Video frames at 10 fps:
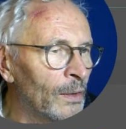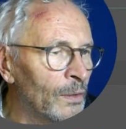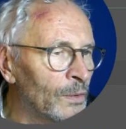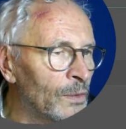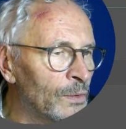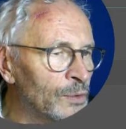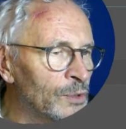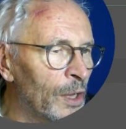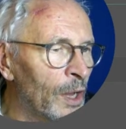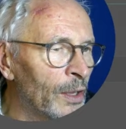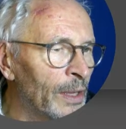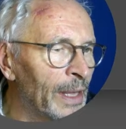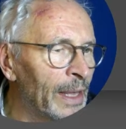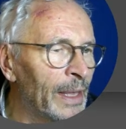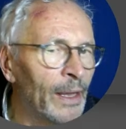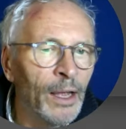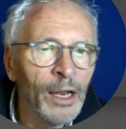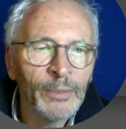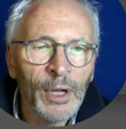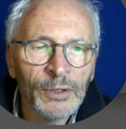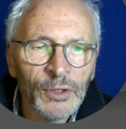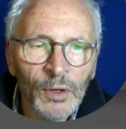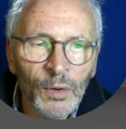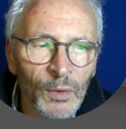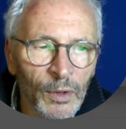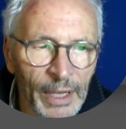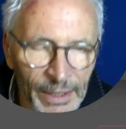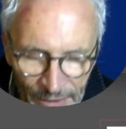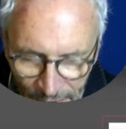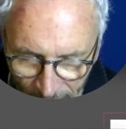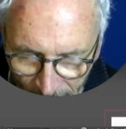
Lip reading: new style here, and I'm going to call this